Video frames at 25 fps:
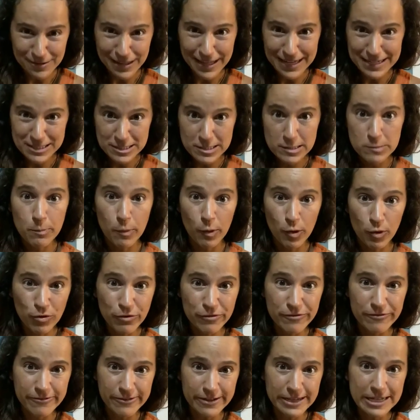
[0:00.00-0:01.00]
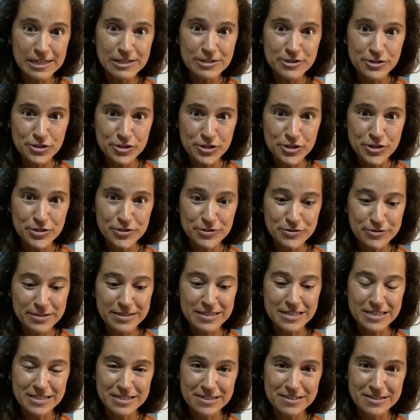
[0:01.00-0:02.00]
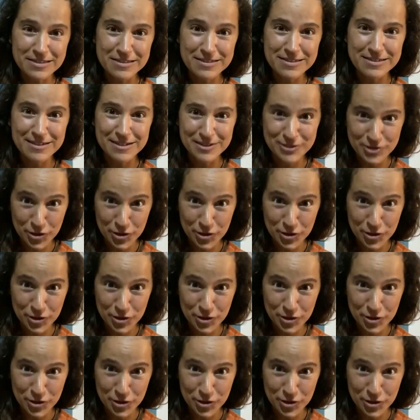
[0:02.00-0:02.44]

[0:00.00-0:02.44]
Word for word: like spoon feed you this